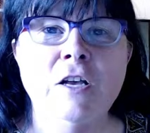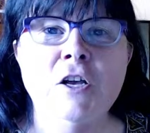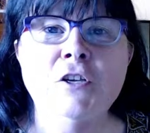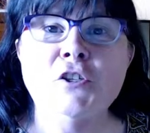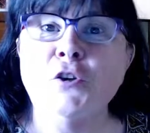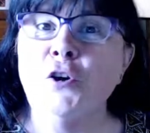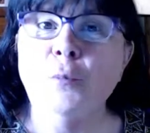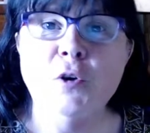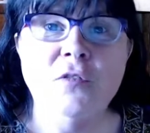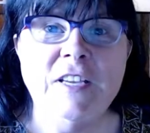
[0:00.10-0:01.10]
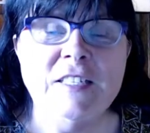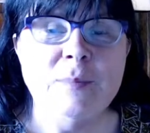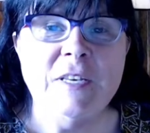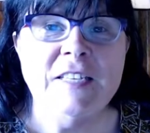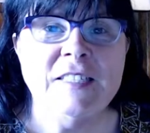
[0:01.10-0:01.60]
So you're moving to
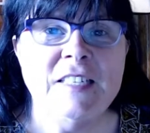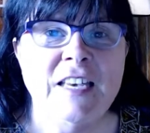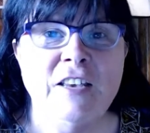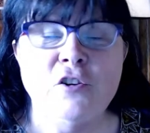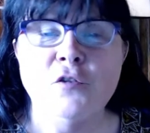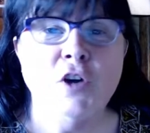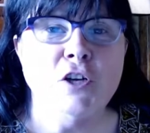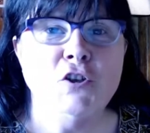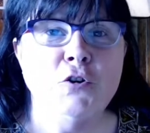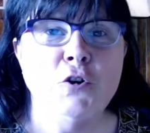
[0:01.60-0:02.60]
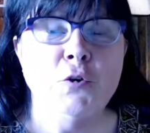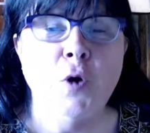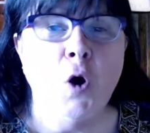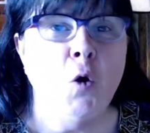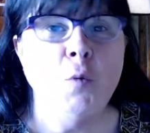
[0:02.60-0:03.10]
BC, you've got your new
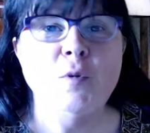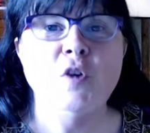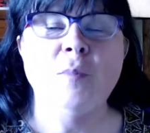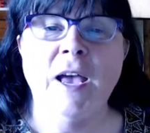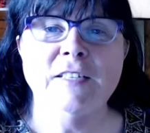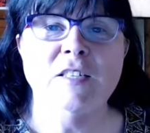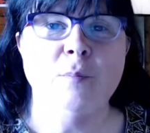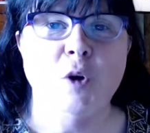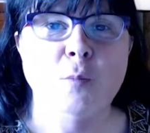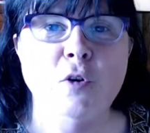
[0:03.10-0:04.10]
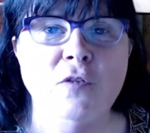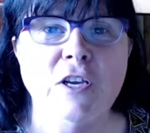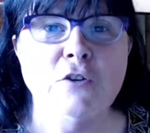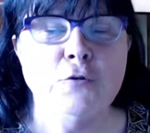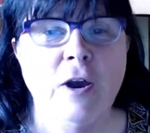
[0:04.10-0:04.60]
home, you've packed up your moving
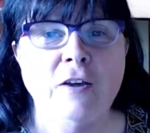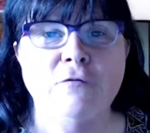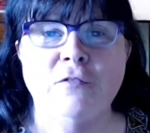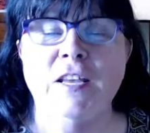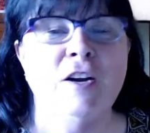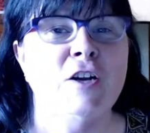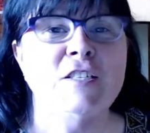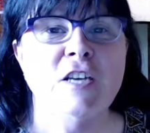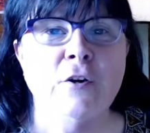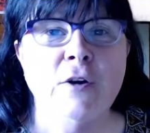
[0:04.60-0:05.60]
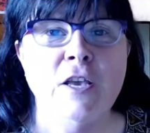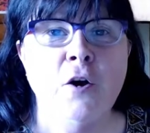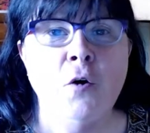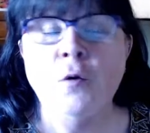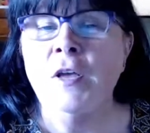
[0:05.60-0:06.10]
truck in Ontario,
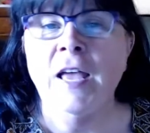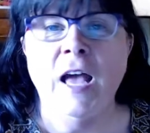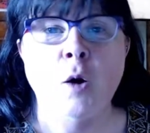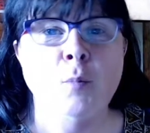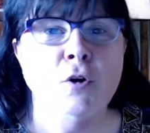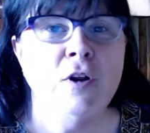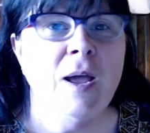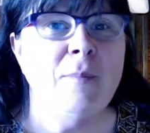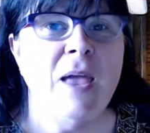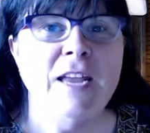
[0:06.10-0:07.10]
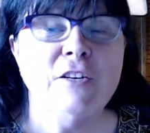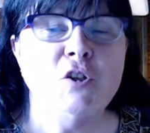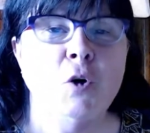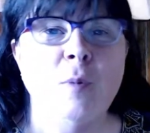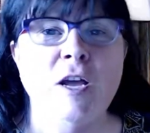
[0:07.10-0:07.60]
Alberta,
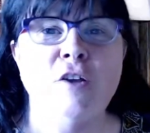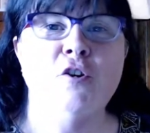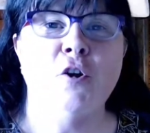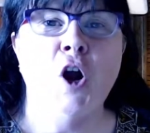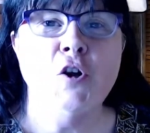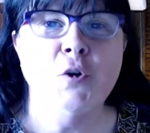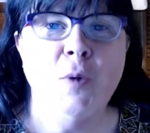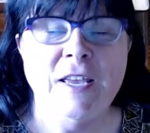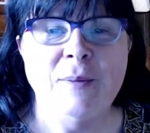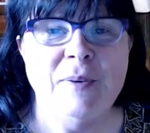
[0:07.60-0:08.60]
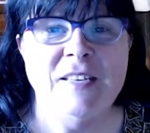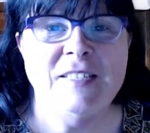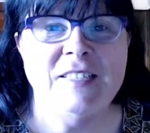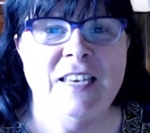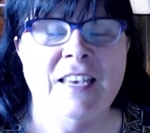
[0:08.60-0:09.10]
Manitoba, and you're on your way to BC.